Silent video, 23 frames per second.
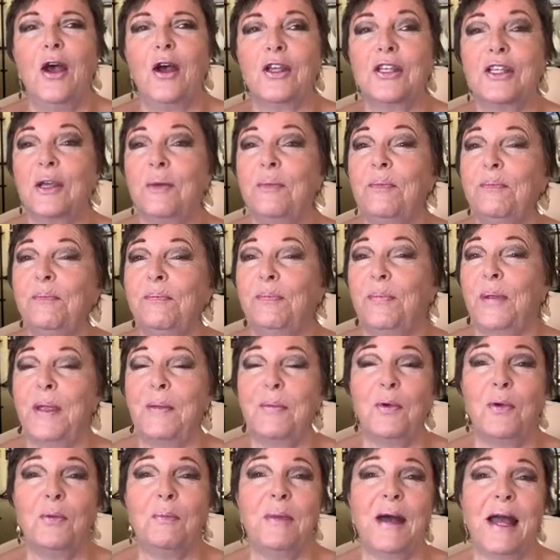Some
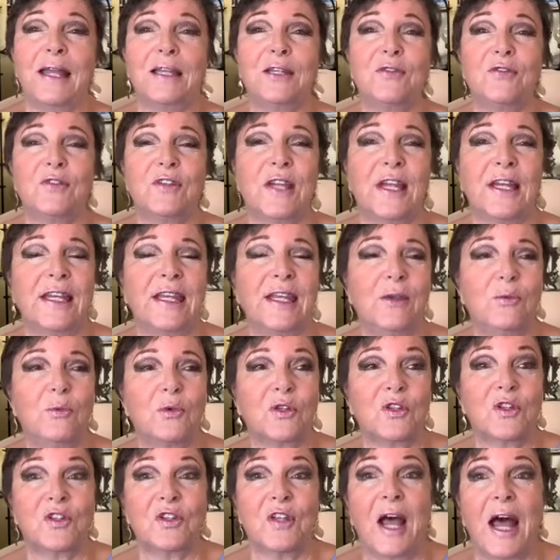people might have said he
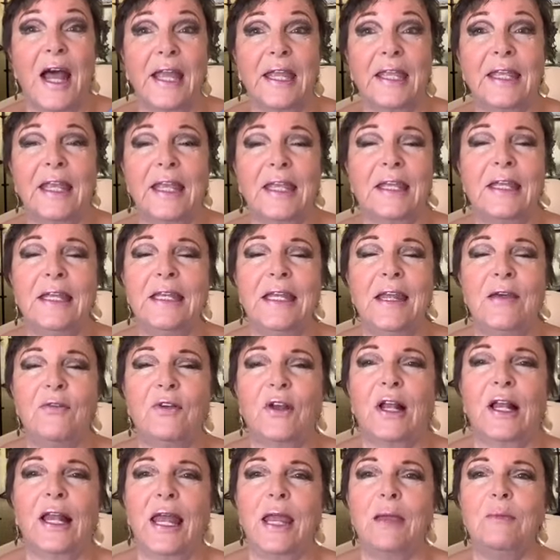was psychic. He never
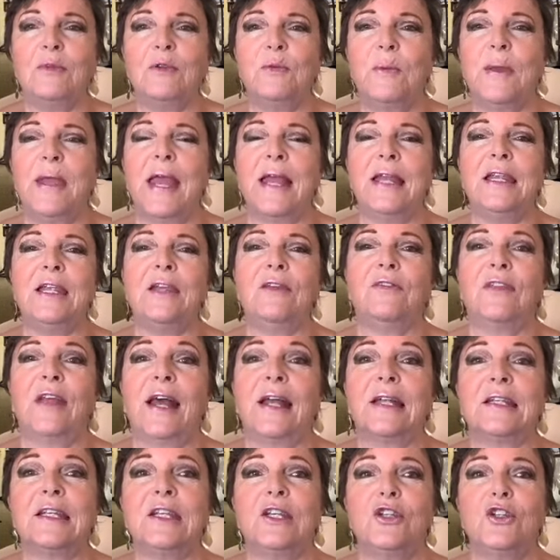claimed to be any of
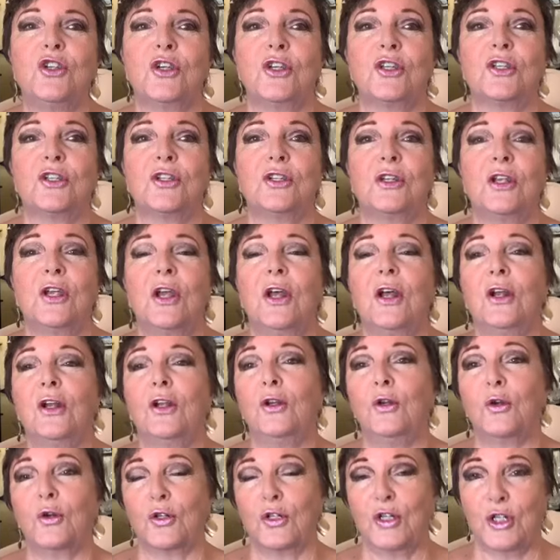that. He just
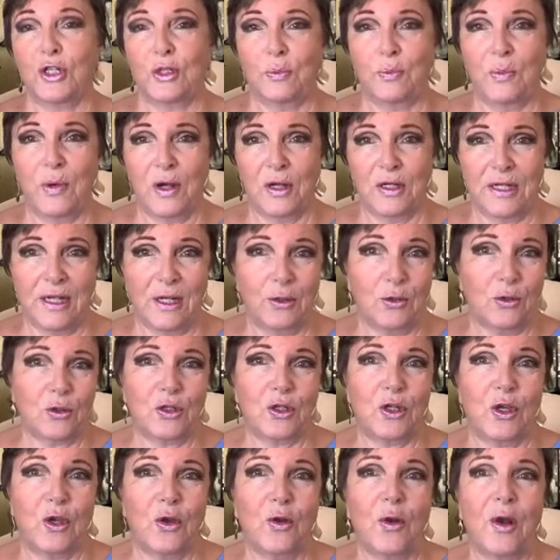looked at the body,
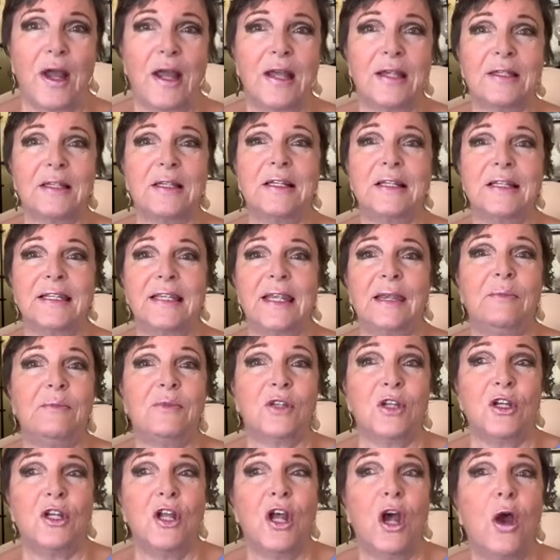looked at your eyes, and seemed
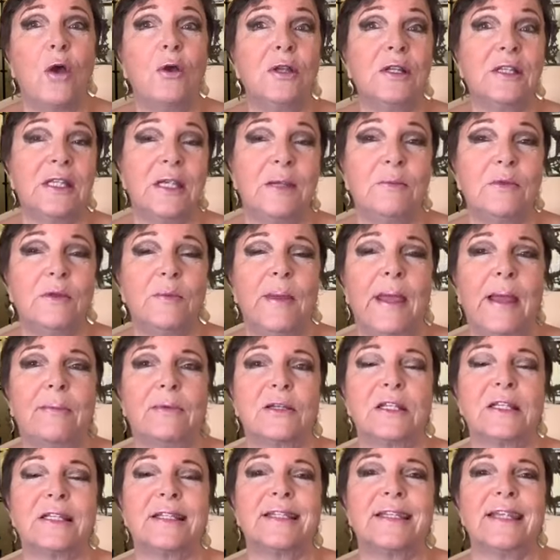to know and seemed to be able
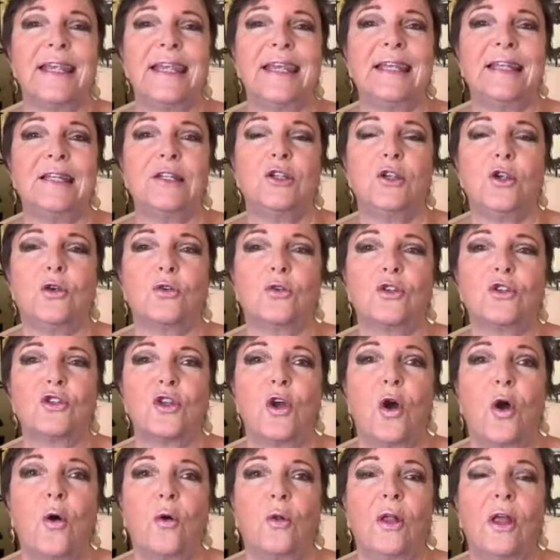to see into your
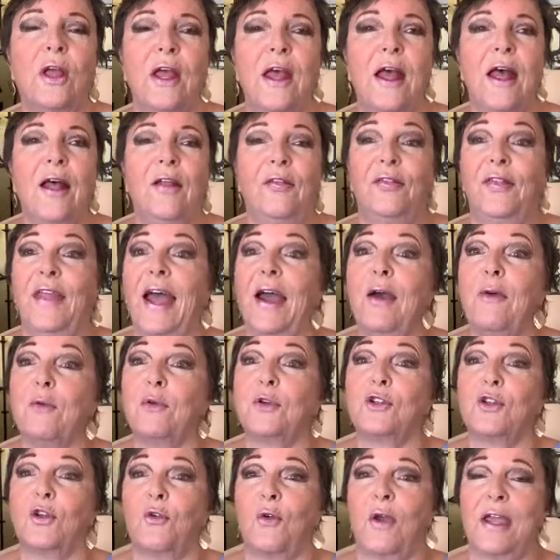soul. That
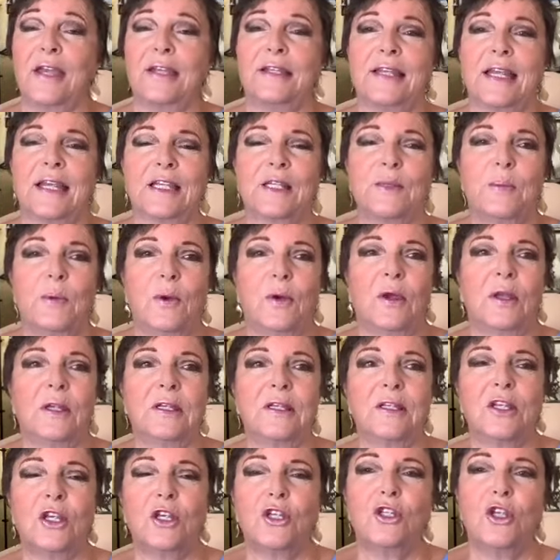was a great
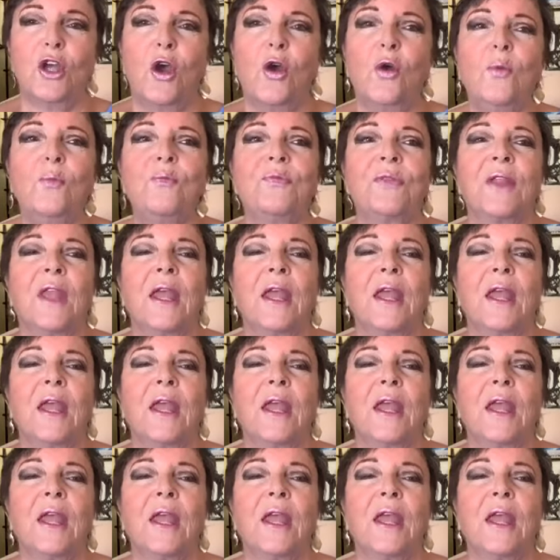experience. So